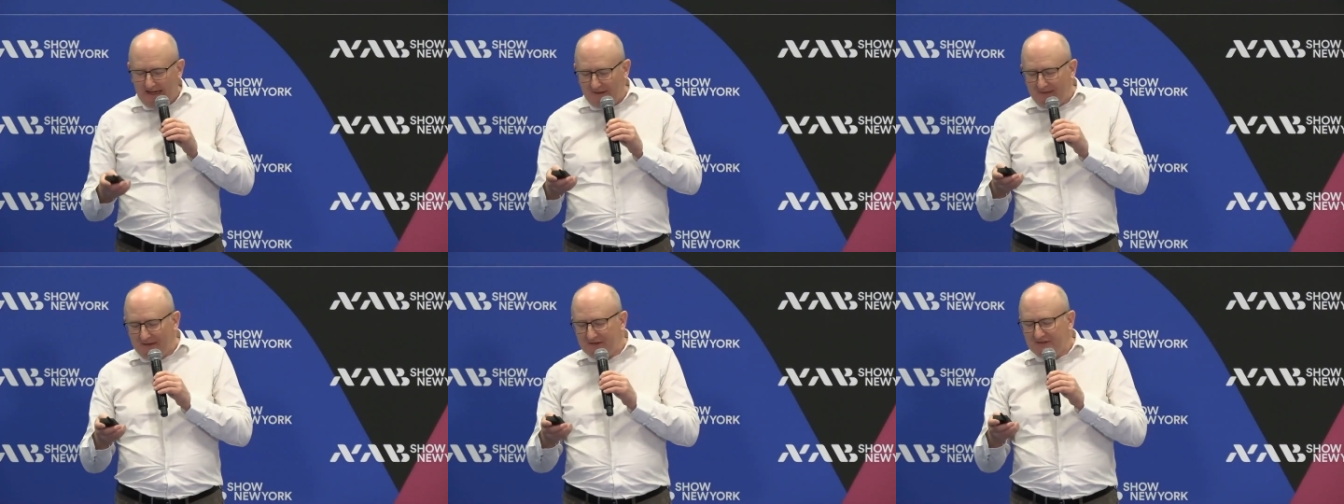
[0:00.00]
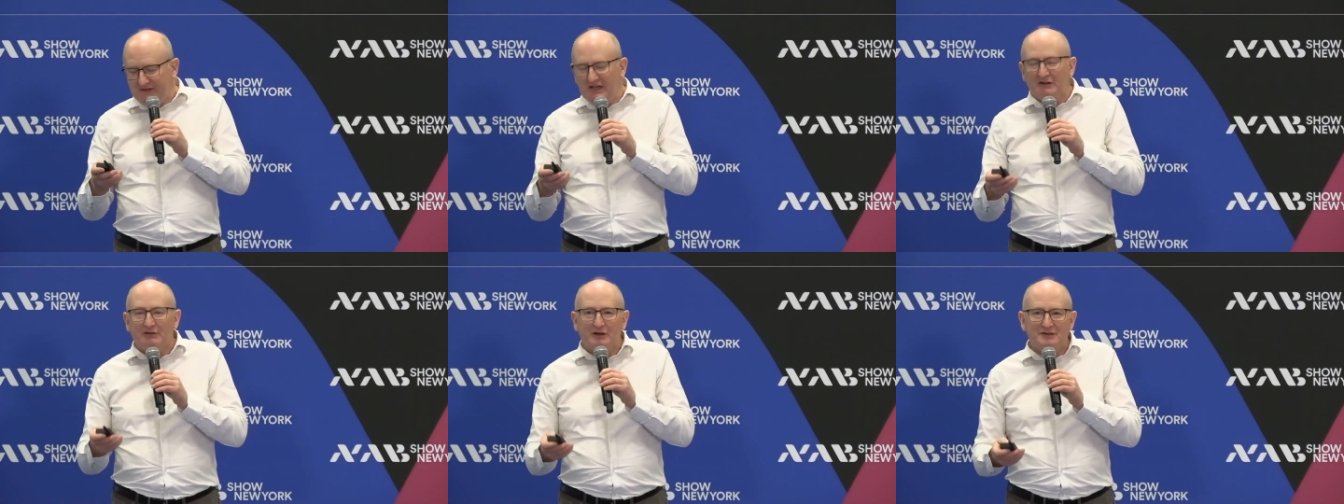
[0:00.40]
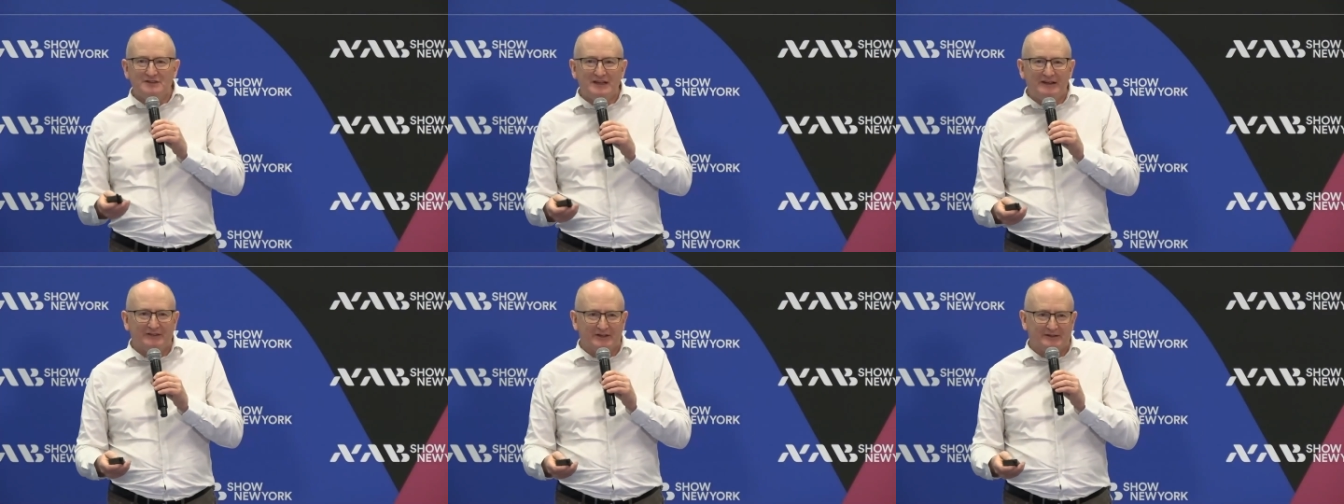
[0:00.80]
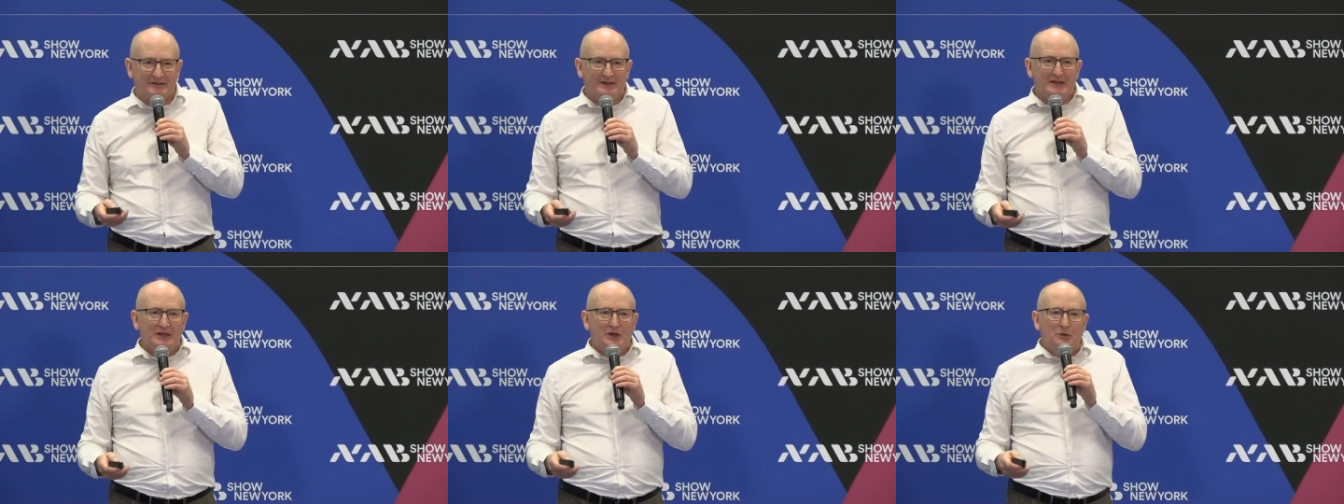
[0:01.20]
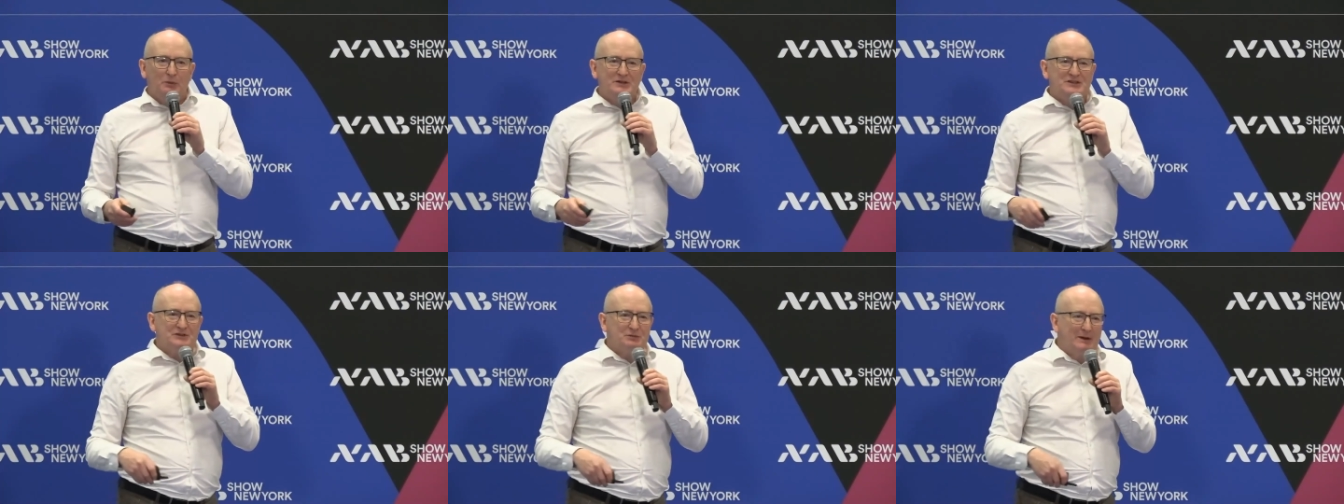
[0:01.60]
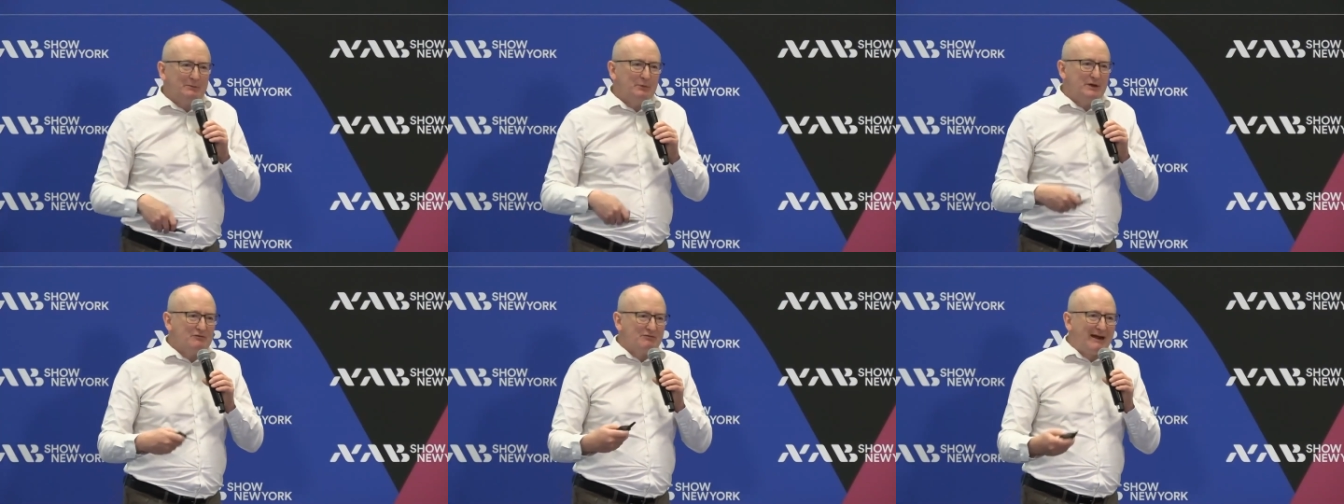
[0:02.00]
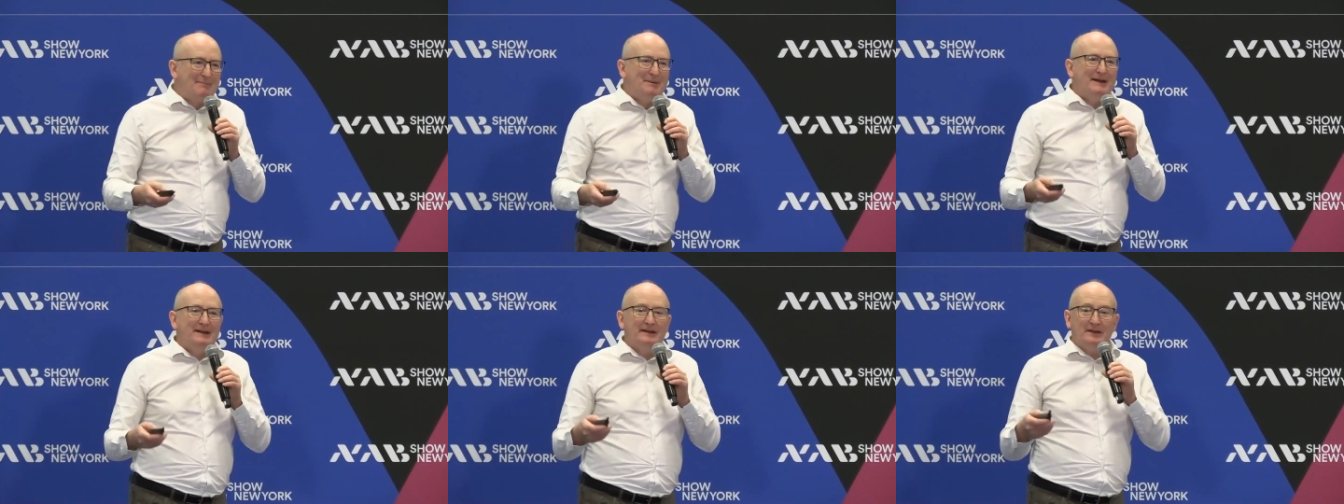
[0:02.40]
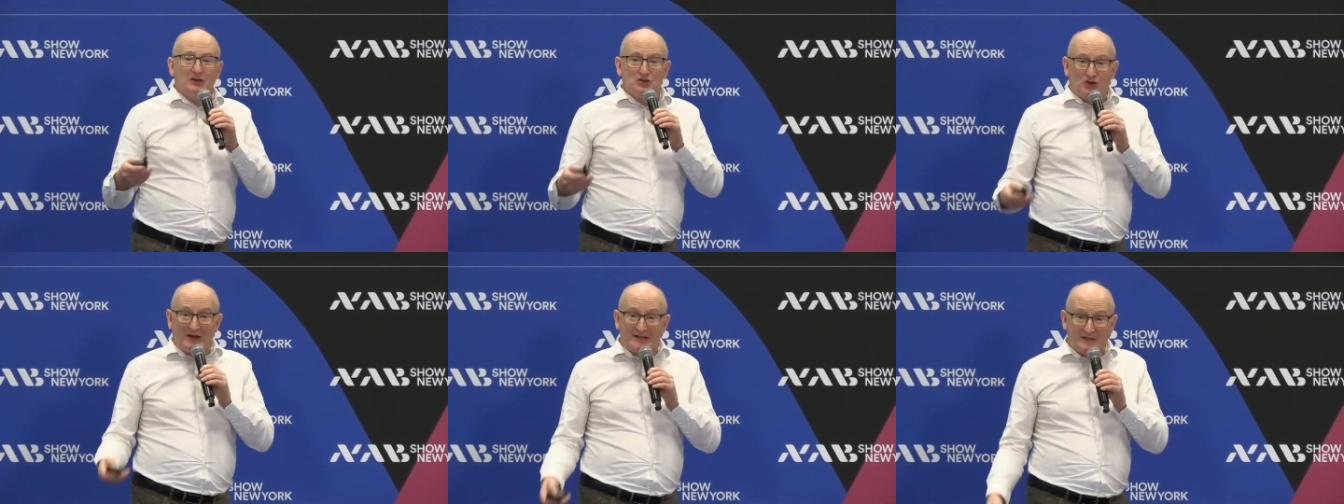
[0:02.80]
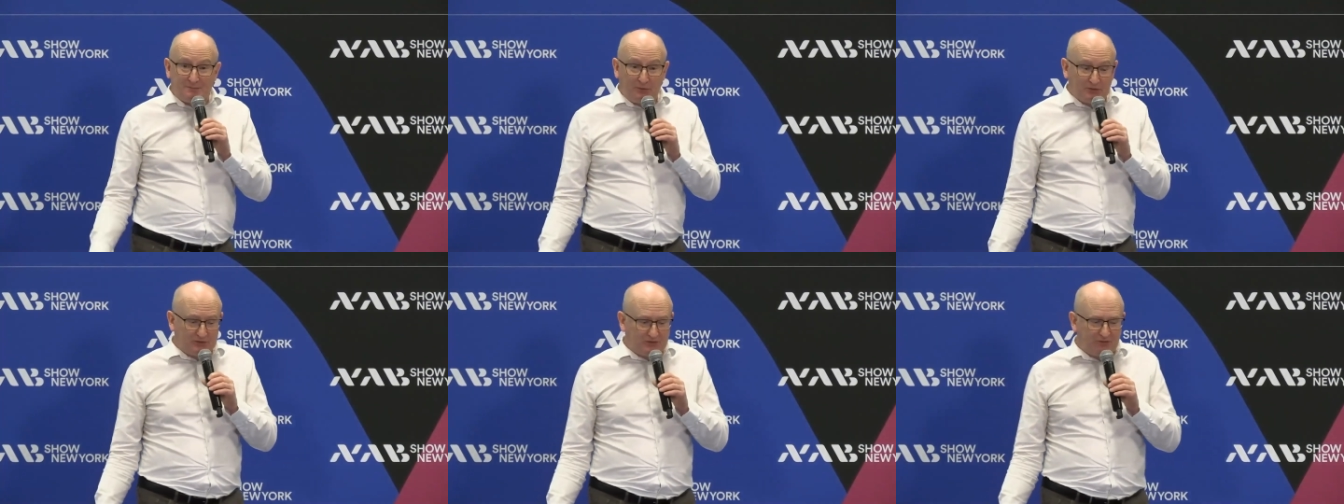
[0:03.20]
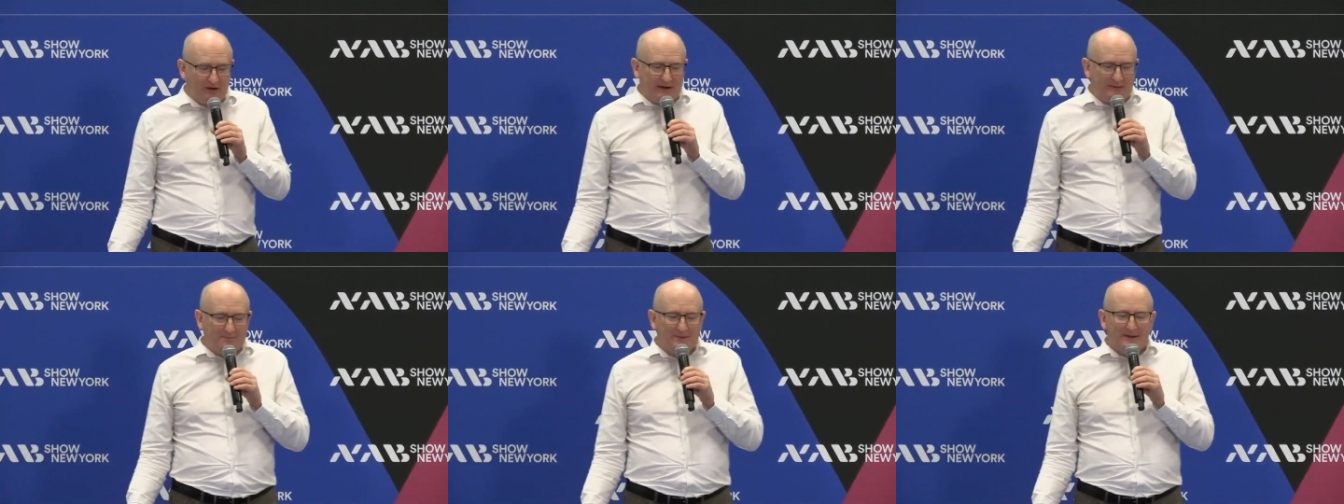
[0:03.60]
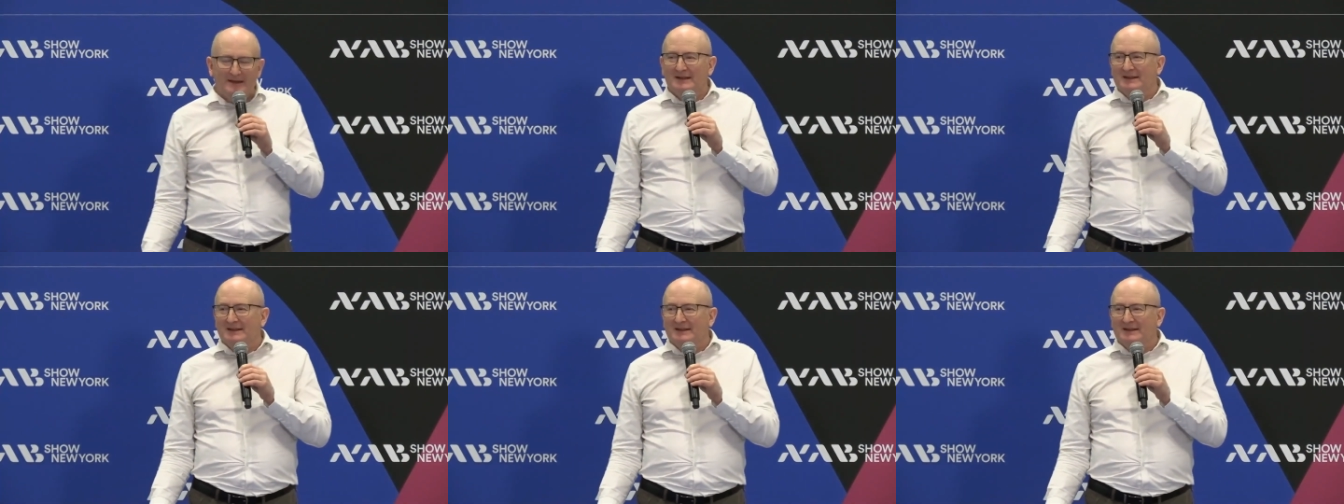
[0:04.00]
And then there's TR07, which is when we wrap it in a transport stream.